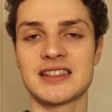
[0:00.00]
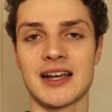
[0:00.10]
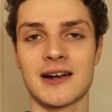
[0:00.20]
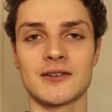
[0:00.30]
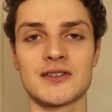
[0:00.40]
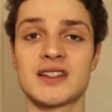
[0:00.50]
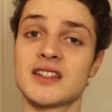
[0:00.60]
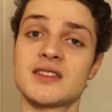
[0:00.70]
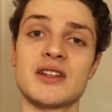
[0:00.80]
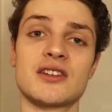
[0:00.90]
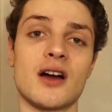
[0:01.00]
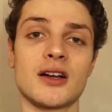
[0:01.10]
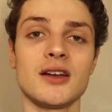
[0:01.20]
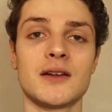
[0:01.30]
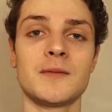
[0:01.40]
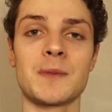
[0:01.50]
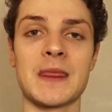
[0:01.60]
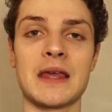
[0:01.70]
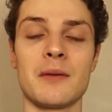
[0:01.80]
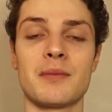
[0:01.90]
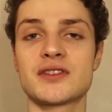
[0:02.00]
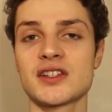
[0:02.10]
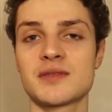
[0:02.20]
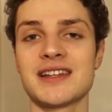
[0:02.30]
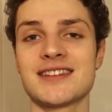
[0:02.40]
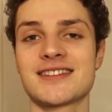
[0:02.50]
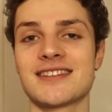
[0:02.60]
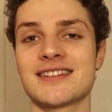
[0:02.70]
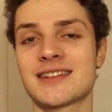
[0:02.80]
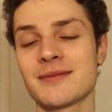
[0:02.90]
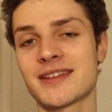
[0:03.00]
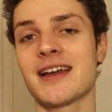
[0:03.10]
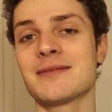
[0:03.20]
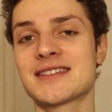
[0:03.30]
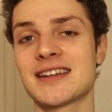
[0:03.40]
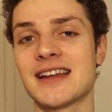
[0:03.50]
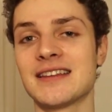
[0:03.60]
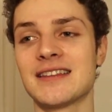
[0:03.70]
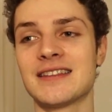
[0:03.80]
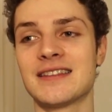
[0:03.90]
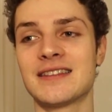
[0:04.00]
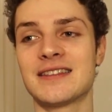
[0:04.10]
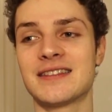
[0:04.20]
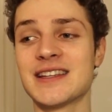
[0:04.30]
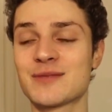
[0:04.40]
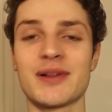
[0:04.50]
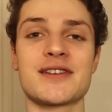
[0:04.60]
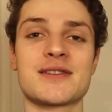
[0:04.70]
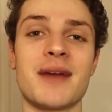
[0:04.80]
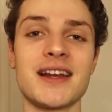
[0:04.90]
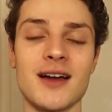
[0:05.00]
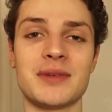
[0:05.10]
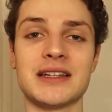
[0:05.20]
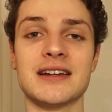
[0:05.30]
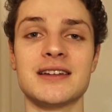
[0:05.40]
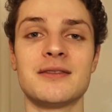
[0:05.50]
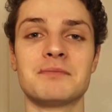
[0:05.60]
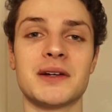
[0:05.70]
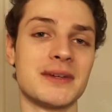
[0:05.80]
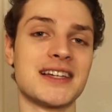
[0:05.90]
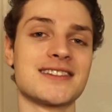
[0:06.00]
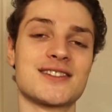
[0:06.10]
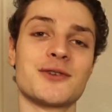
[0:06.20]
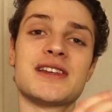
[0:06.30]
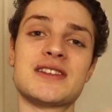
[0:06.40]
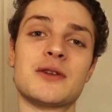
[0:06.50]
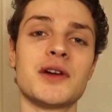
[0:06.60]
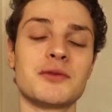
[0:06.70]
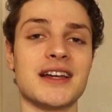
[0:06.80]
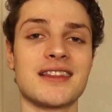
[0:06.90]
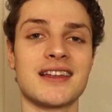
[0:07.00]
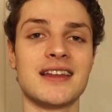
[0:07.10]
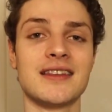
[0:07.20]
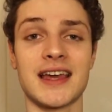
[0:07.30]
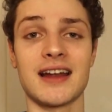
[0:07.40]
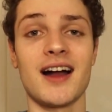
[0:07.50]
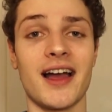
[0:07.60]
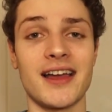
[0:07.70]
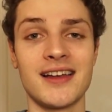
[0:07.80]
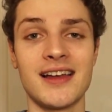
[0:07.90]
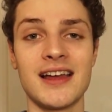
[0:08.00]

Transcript: as these characters, it doesn't mean you're not good, but it just means sometimes these players might not be good, but because it's so easy to win with, they get high.